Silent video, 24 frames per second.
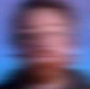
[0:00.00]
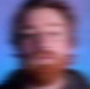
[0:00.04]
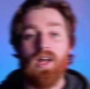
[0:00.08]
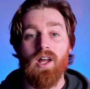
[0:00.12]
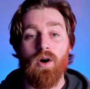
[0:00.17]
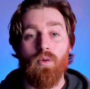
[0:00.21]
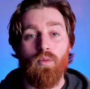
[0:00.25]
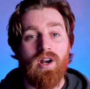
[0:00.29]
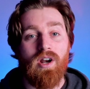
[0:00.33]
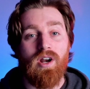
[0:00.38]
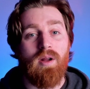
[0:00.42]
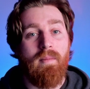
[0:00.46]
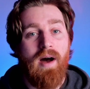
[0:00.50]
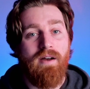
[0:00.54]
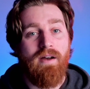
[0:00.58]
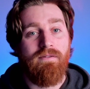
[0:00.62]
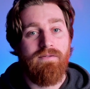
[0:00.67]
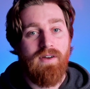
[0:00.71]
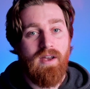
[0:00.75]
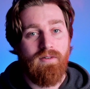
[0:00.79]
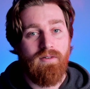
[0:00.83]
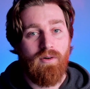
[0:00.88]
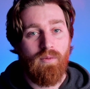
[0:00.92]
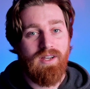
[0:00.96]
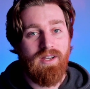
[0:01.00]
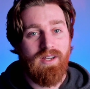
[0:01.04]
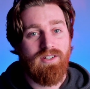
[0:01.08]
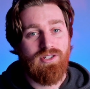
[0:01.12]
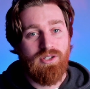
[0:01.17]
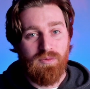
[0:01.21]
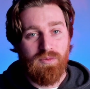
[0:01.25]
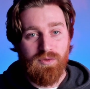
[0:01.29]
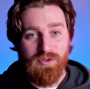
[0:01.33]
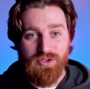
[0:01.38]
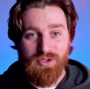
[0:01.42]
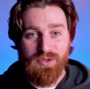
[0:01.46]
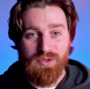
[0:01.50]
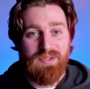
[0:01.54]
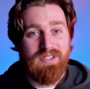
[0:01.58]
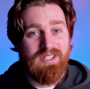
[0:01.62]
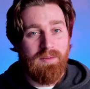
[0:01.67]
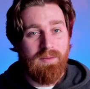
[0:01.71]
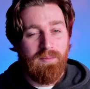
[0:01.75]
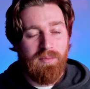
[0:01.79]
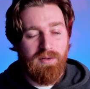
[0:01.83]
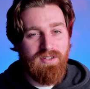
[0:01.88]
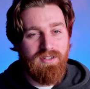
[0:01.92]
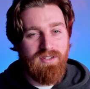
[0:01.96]
Now, one of my favorite ways to reduce
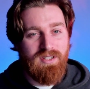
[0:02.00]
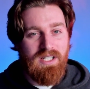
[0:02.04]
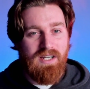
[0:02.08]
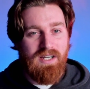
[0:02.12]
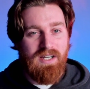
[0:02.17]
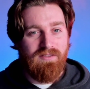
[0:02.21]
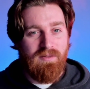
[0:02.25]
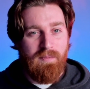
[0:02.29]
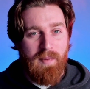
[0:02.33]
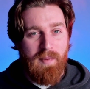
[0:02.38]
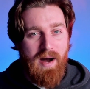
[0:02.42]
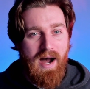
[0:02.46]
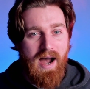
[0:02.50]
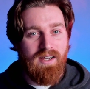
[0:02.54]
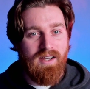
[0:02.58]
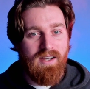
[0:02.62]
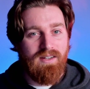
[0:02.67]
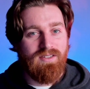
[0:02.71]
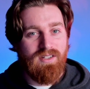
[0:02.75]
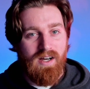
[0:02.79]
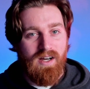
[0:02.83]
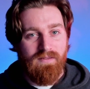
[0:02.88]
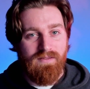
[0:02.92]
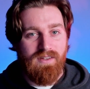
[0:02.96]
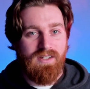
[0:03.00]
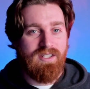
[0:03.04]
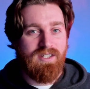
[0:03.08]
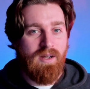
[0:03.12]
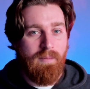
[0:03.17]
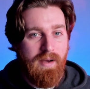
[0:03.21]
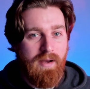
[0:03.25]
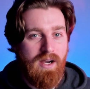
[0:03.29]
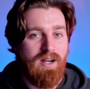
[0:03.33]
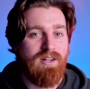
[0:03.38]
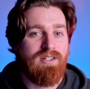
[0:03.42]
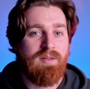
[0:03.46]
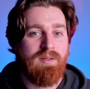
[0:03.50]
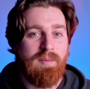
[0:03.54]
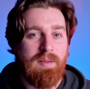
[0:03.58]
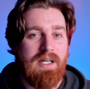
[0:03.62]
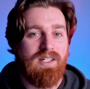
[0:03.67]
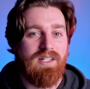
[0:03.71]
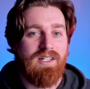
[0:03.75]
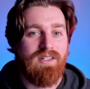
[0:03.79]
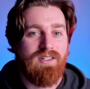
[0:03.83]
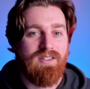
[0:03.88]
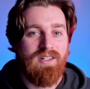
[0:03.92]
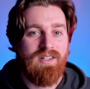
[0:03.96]
the perceived bias of these comparison
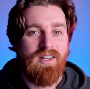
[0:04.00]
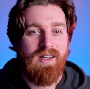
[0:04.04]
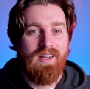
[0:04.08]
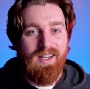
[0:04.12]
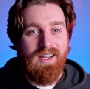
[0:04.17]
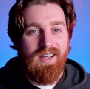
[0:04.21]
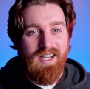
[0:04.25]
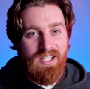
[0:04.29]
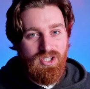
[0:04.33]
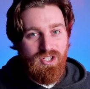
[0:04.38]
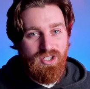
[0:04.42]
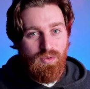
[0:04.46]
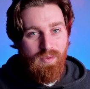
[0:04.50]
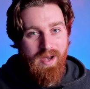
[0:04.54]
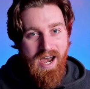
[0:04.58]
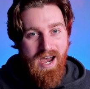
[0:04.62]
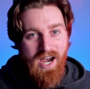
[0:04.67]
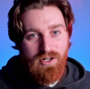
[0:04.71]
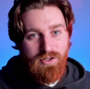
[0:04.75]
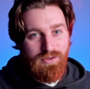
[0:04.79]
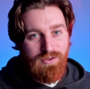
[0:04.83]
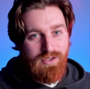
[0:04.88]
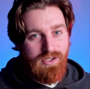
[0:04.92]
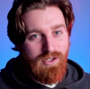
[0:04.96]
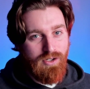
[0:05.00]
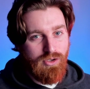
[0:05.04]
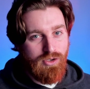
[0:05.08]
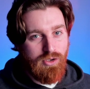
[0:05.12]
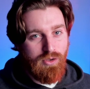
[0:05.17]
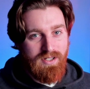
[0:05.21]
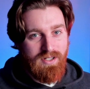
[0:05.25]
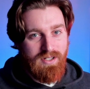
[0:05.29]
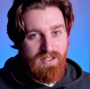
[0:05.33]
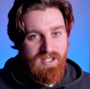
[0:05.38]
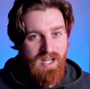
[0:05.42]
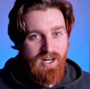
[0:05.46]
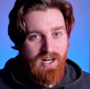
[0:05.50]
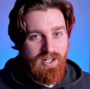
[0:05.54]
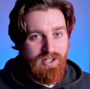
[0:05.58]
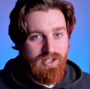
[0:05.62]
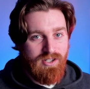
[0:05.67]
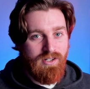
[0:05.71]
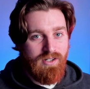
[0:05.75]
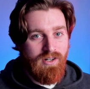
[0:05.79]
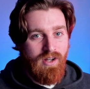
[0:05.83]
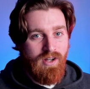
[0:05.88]
pages is to actually include a section